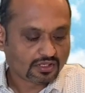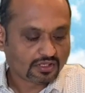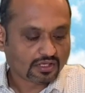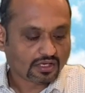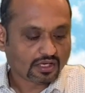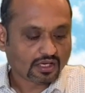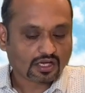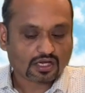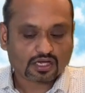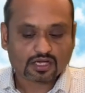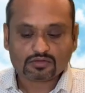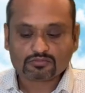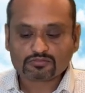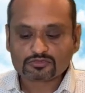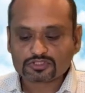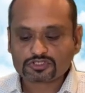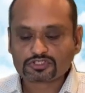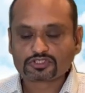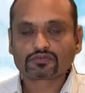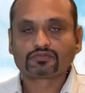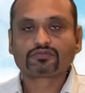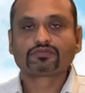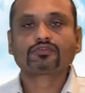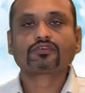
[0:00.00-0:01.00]
how much
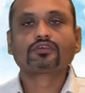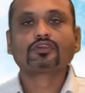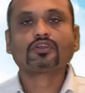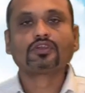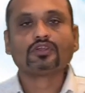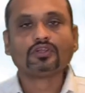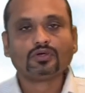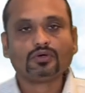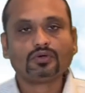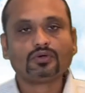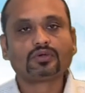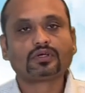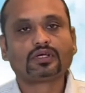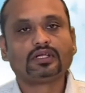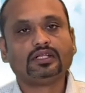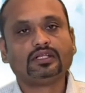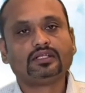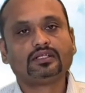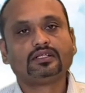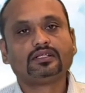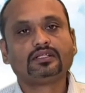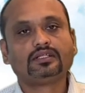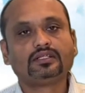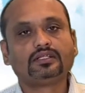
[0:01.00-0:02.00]
of chlorine
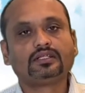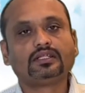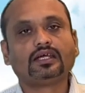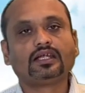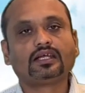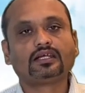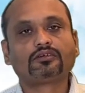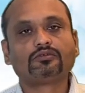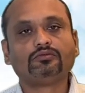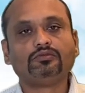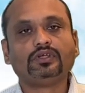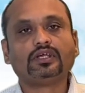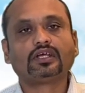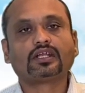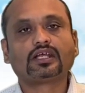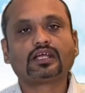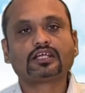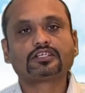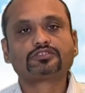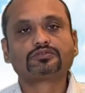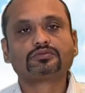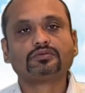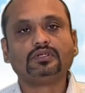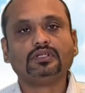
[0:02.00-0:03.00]
that we are
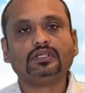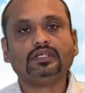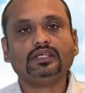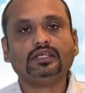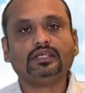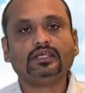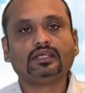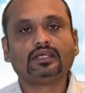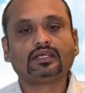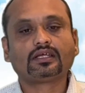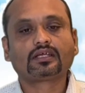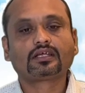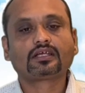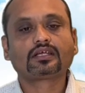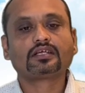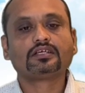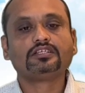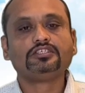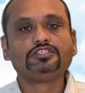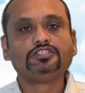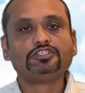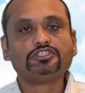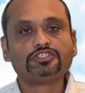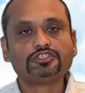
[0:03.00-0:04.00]
actually
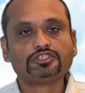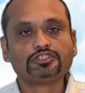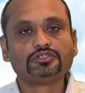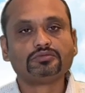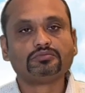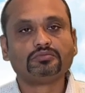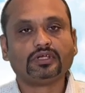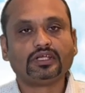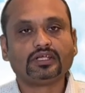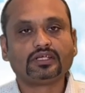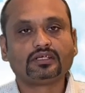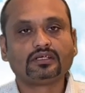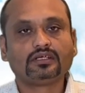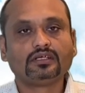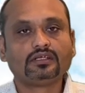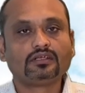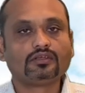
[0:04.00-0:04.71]
consuming,